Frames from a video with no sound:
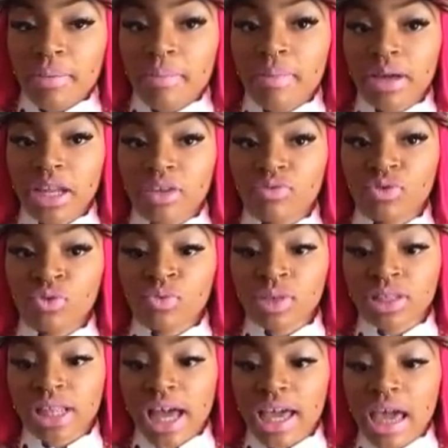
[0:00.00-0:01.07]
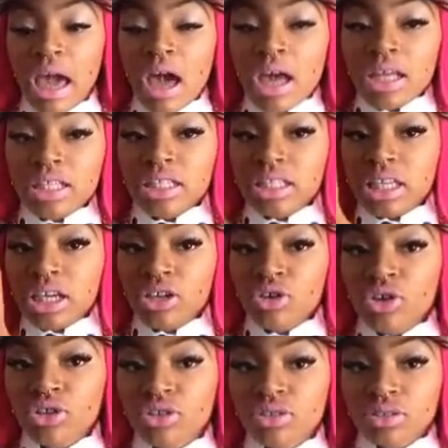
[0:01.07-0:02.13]
But if you would like skin
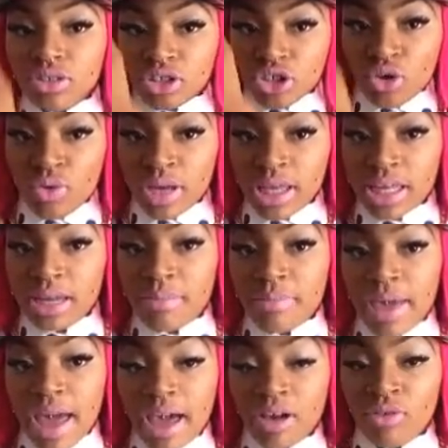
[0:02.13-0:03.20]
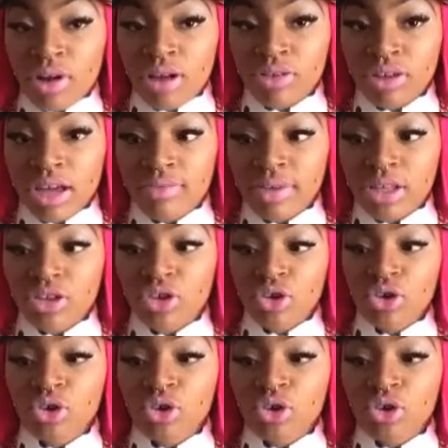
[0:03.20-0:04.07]
or showing in the background of it,